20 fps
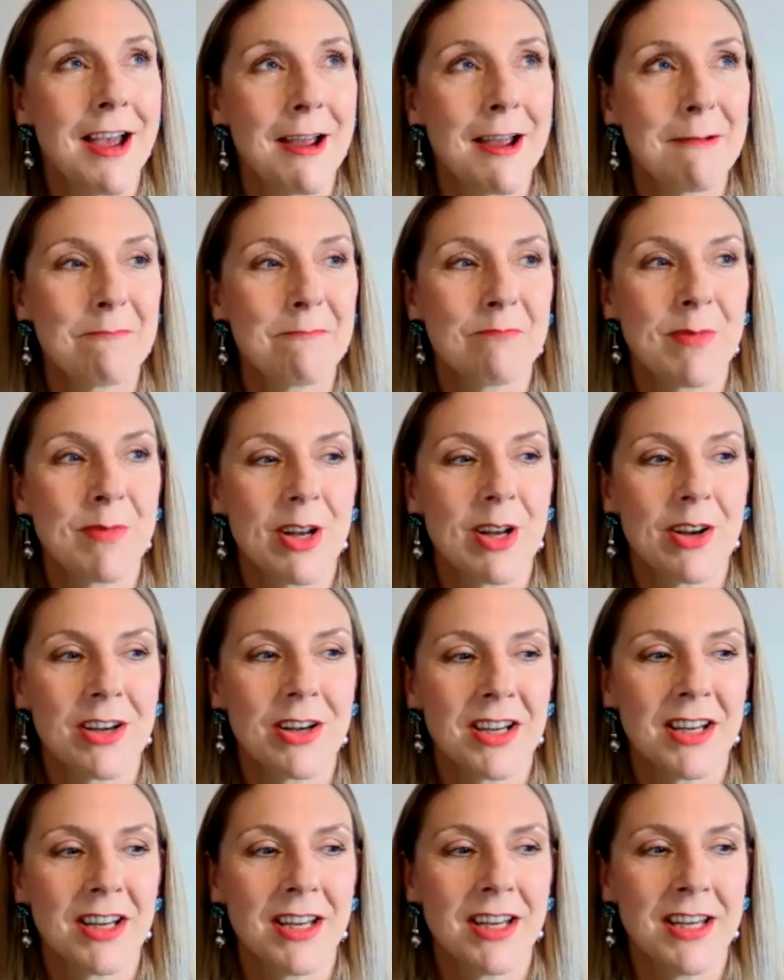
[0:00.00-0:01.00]
But
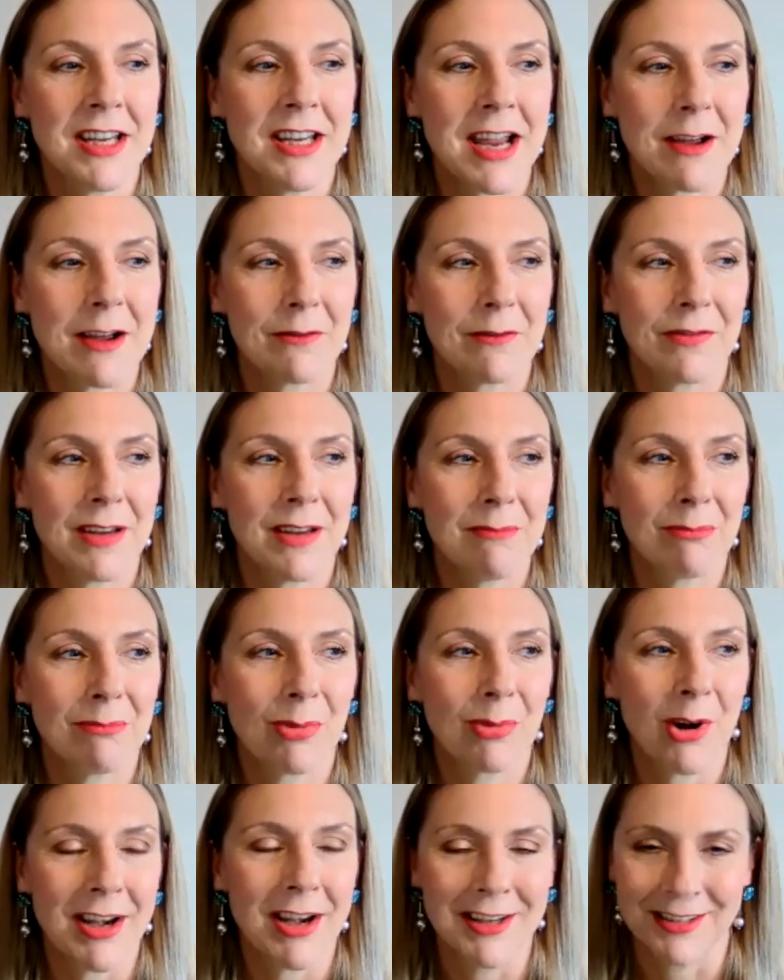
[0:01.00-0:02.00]
I have
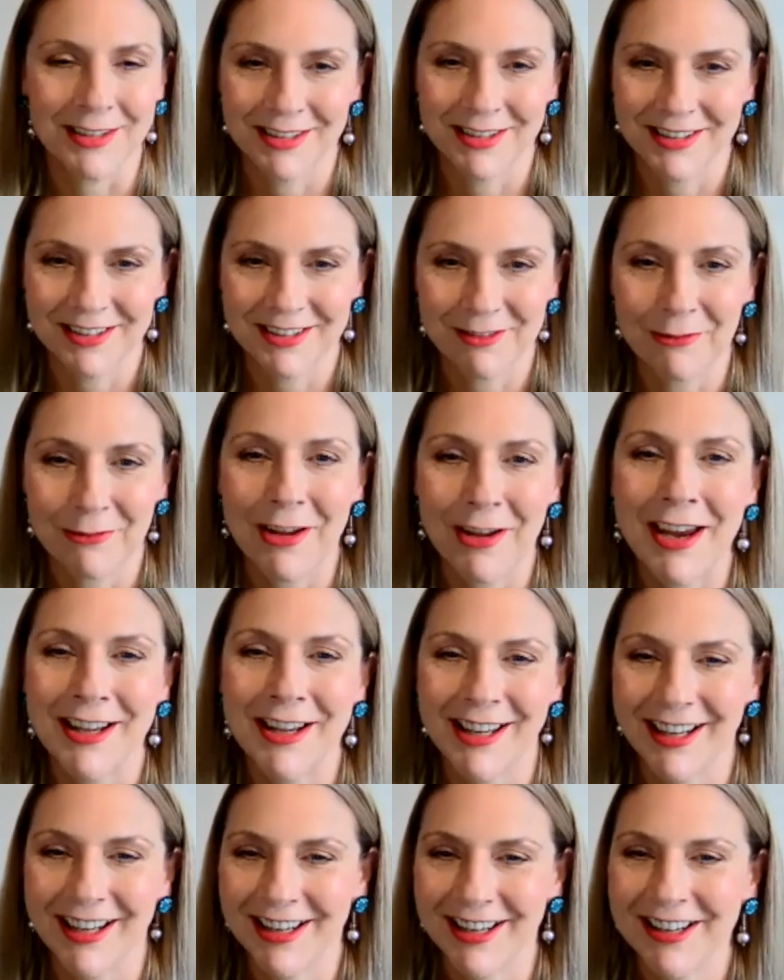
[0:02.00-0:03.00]
embraced
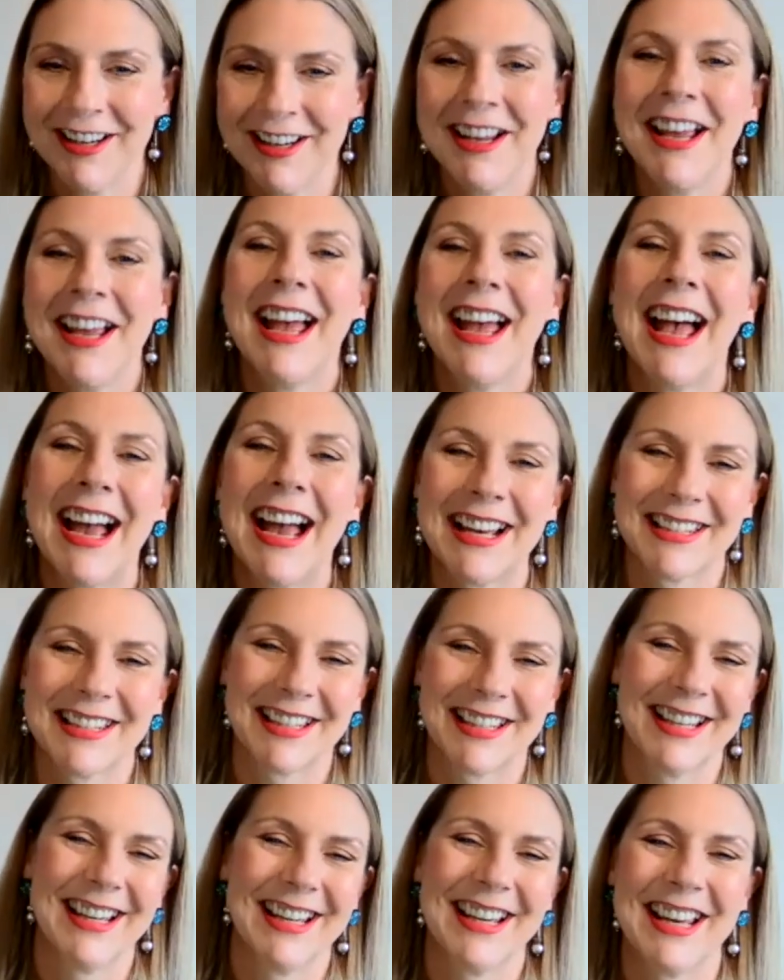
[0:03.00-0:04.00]
failure
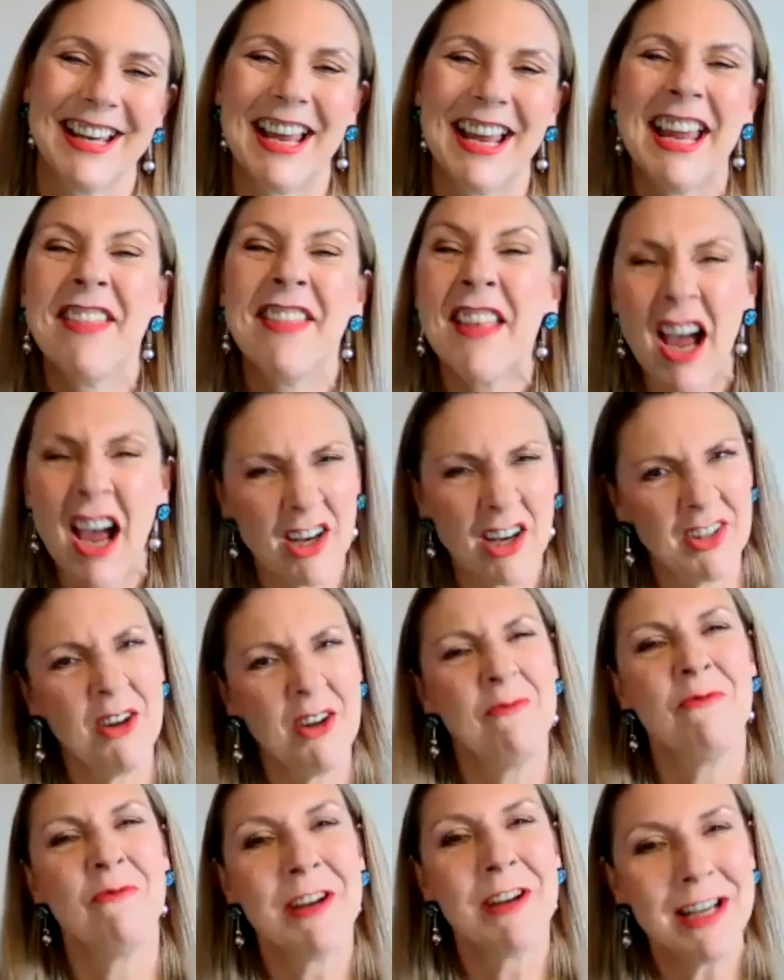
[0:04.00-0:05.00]
I
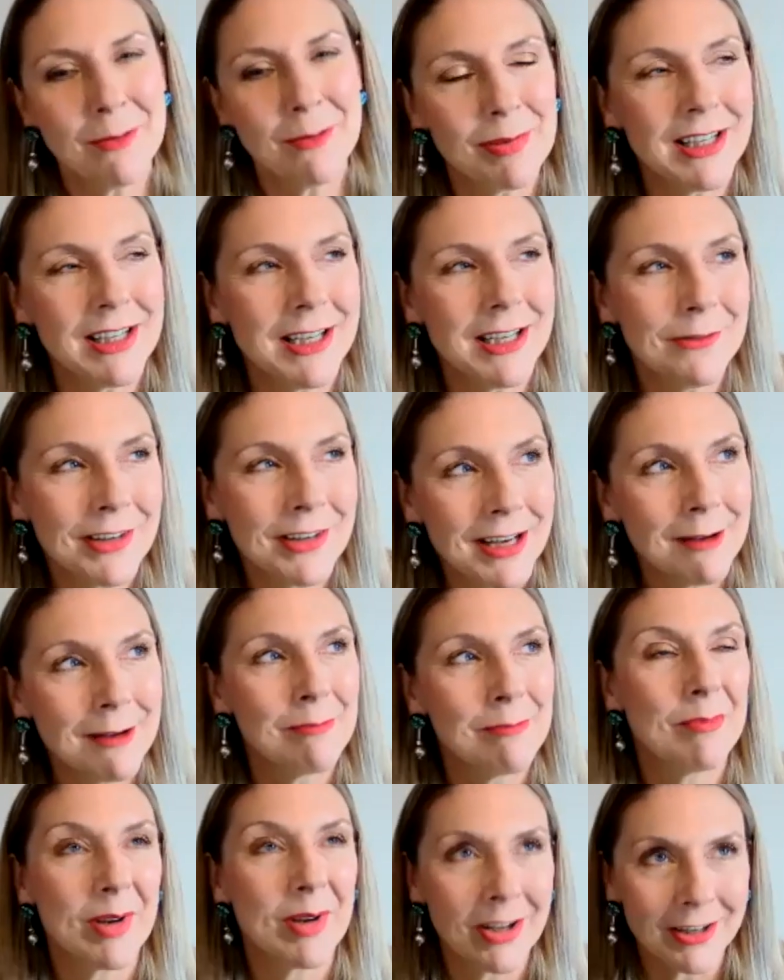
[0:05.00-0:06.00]
don't really believe in it,
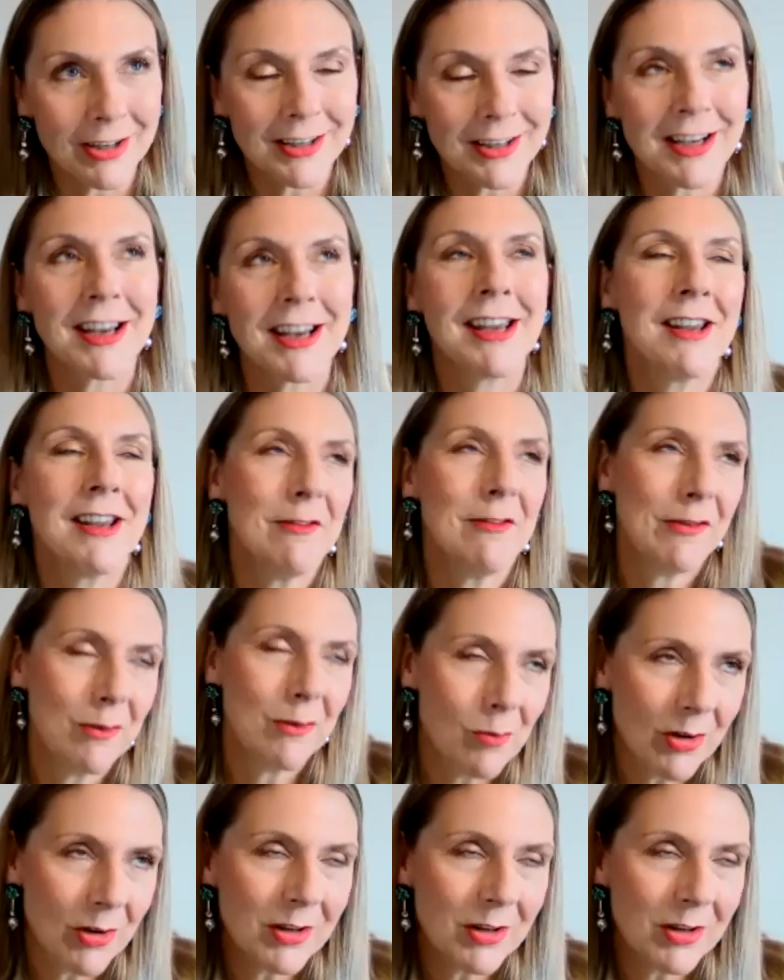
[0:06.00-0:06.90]
but for